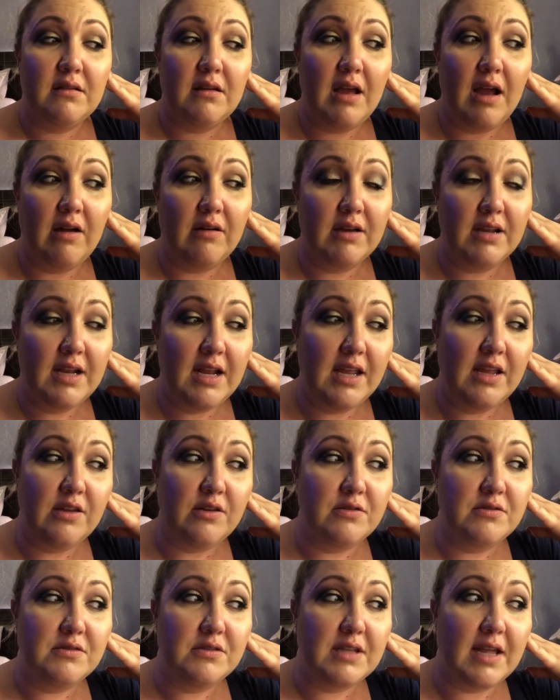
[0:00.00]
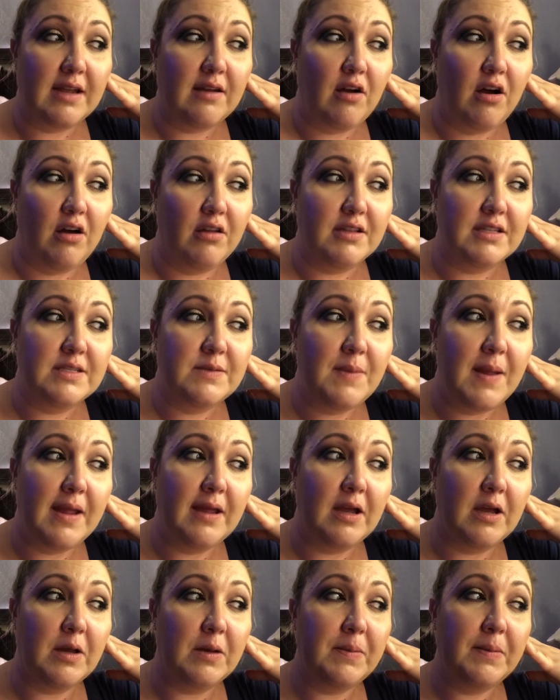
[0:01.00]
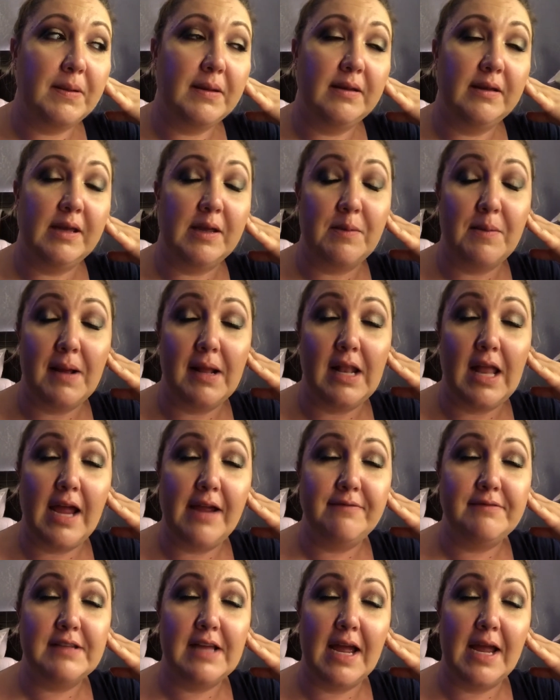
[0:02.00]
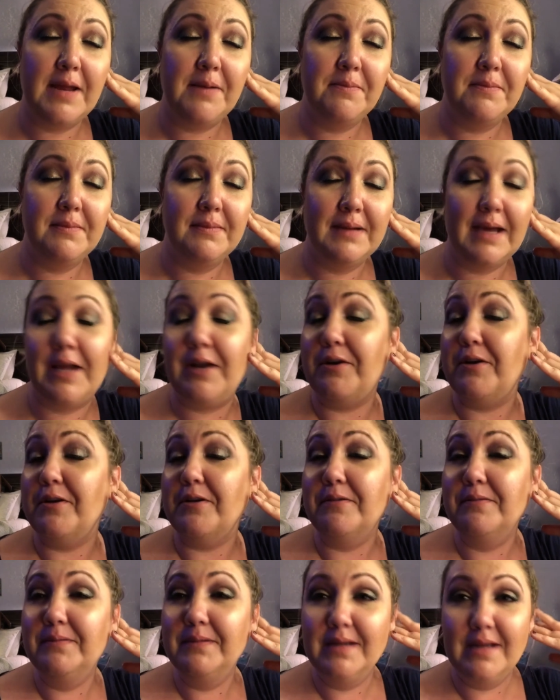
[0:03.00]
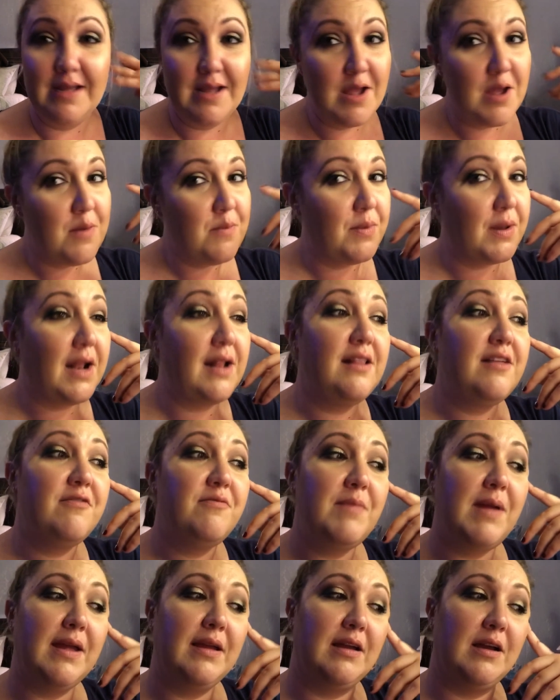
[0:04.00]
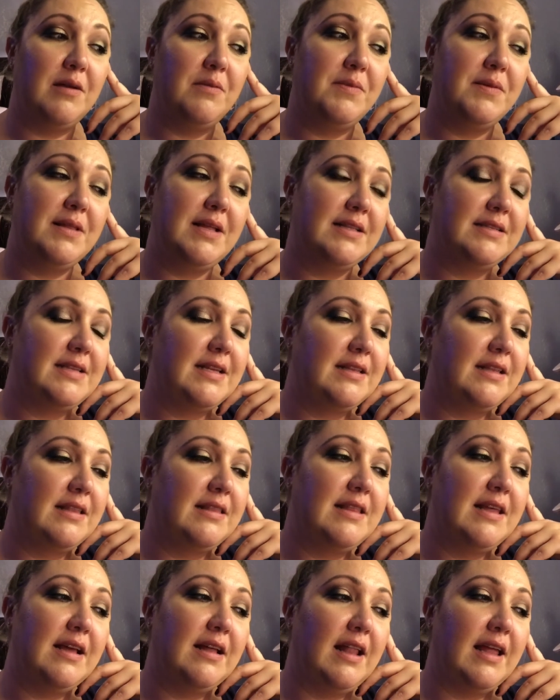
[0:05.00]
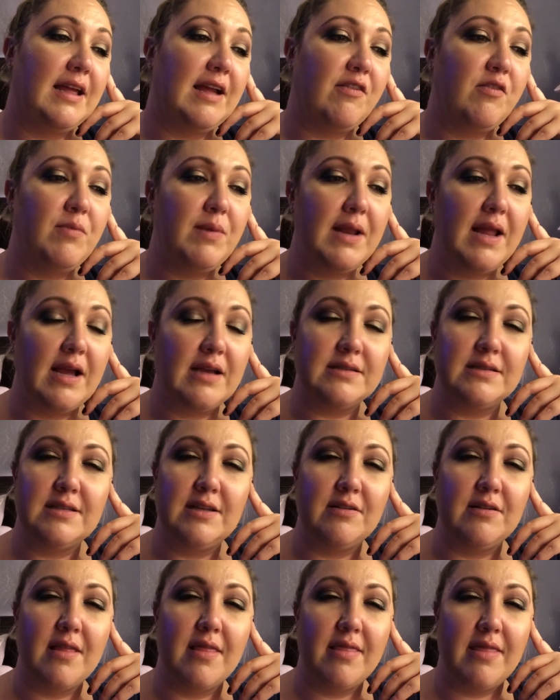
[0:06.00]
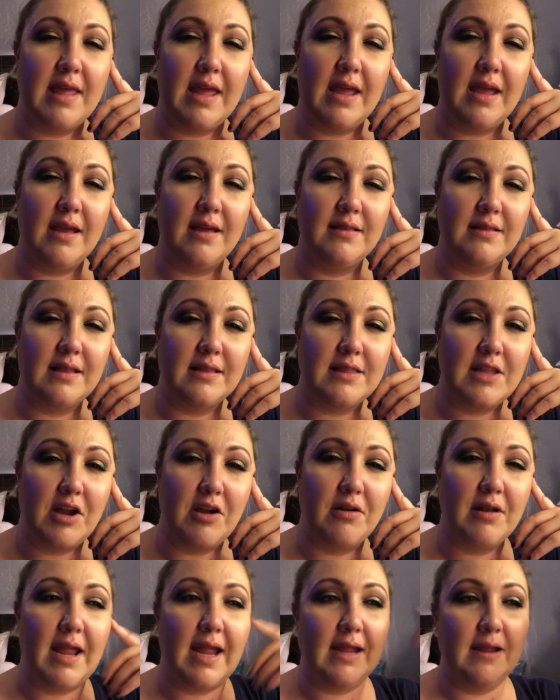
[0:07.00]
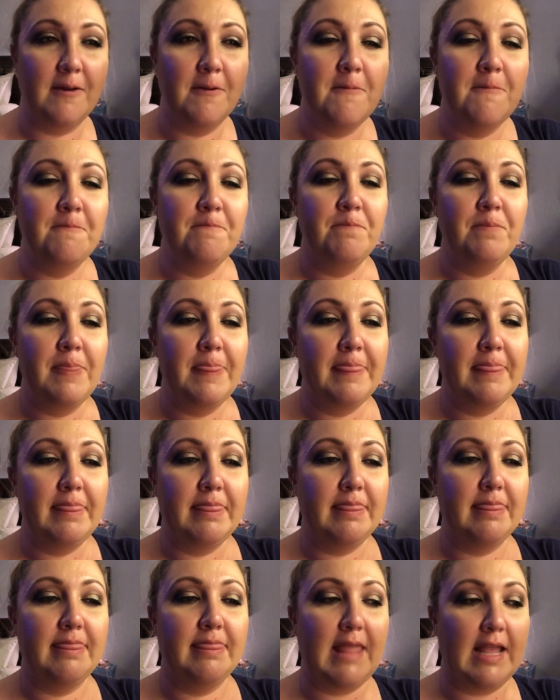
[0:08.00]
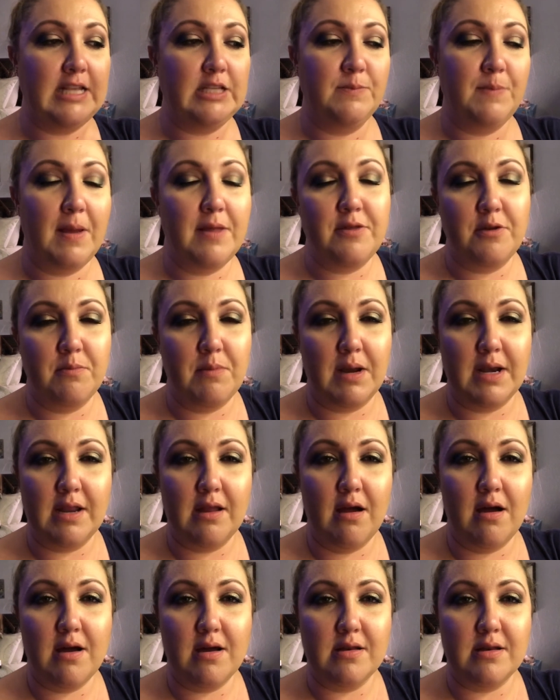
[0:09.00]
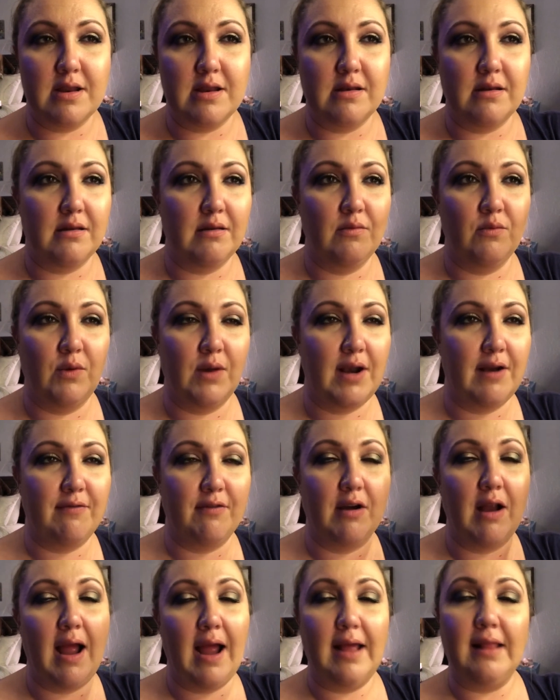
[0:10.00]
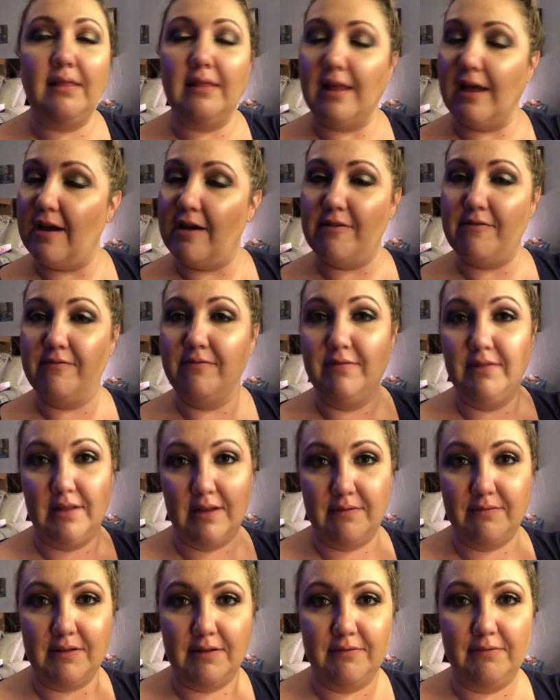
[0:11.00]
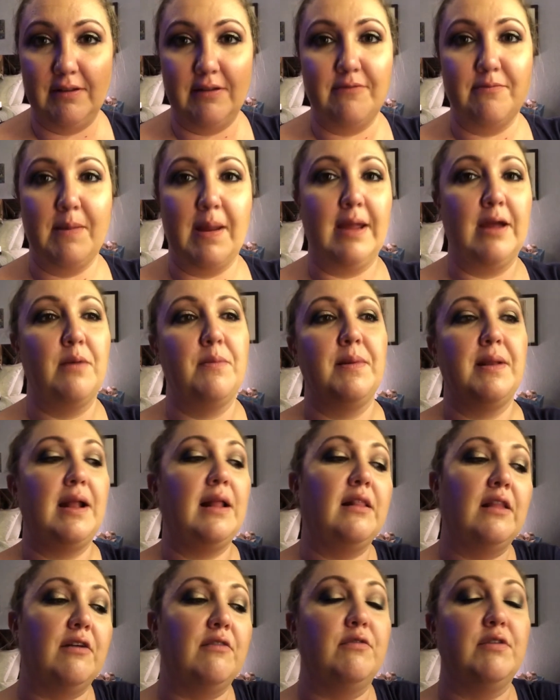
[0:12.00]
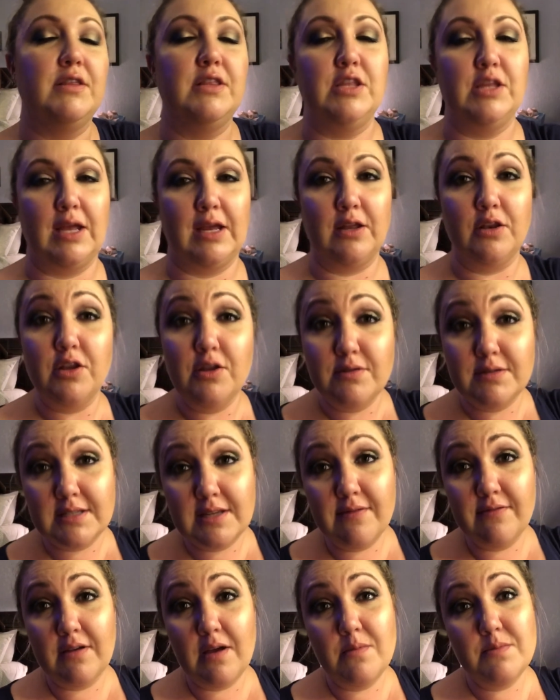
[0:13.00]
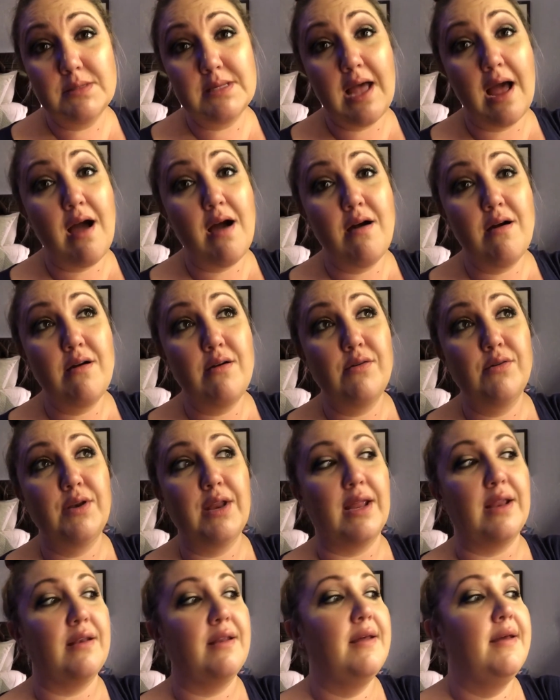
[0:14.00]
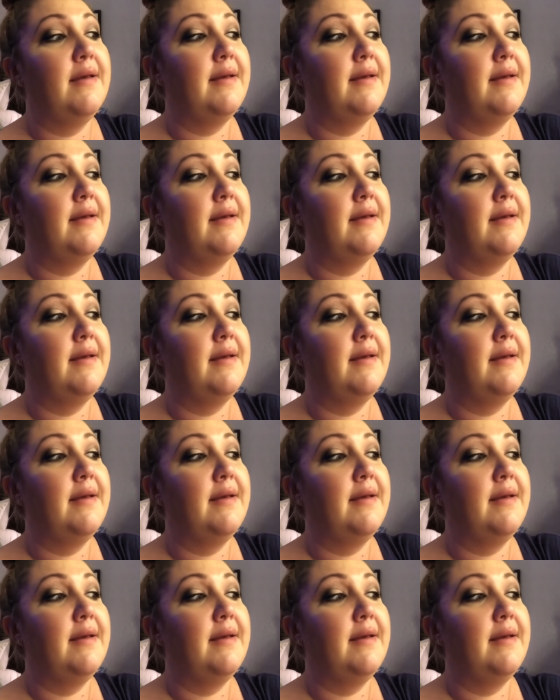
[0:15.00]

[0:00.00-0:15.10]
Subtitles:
how can I use like all this makeup in my lifetime? I don't know. But I love makeup, and that's like the thing. Like, everybody has their thing that they're like, they spend their money on and whatever. I love makeup, and I love when new stuff comes out, and